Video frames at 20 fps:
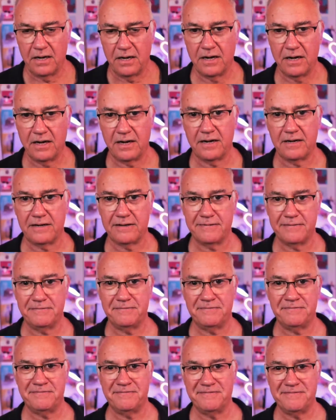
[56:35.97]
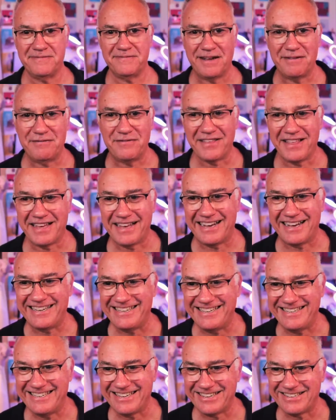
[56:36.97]
I feel like I
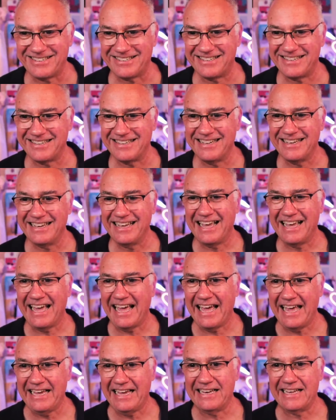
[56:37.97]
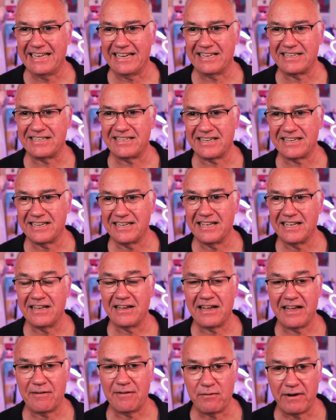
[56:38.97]
just ran a marathon.
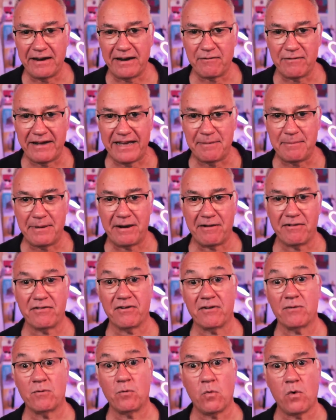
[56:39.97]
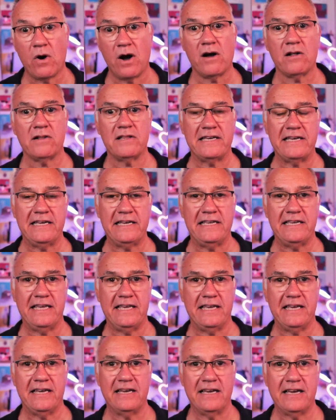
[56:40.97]
ran a marathon while
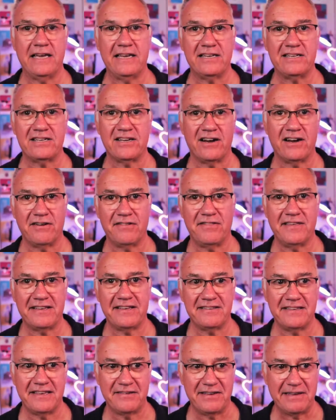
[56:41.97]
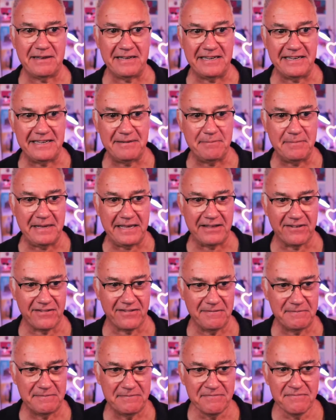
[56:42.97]
eating an entire Thanksgiving meal,
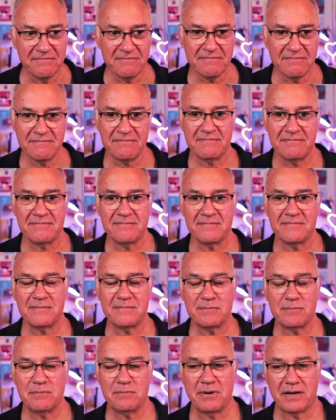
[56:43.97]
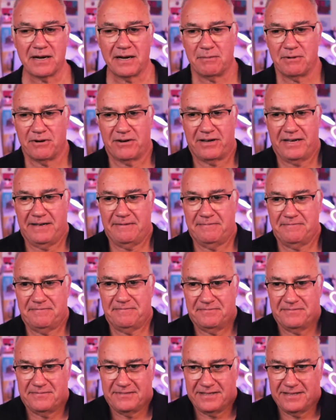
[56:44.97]
but I'm okay.
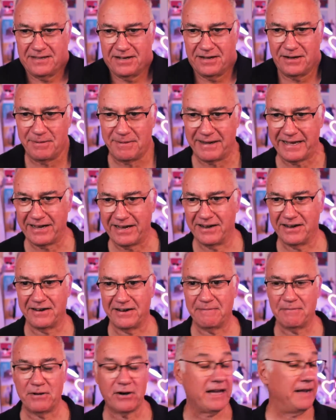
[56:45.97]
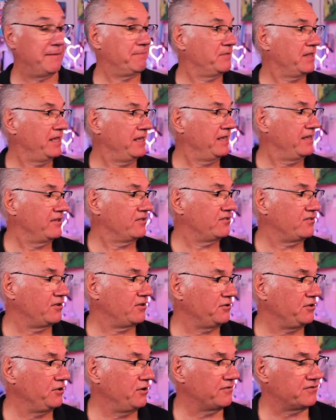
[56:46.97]
Oh my Okay. All right, let's so do it
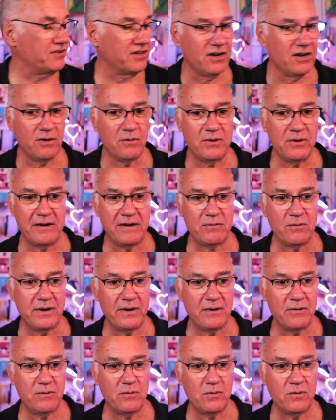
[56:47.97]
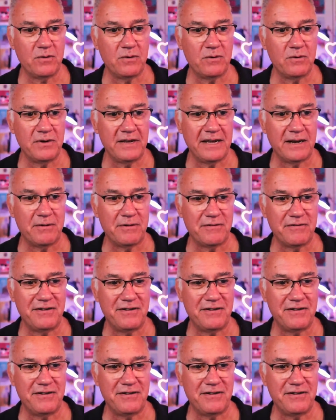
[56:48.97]
you again. have to go. Let's we, do this we, again next week. Yeah, we've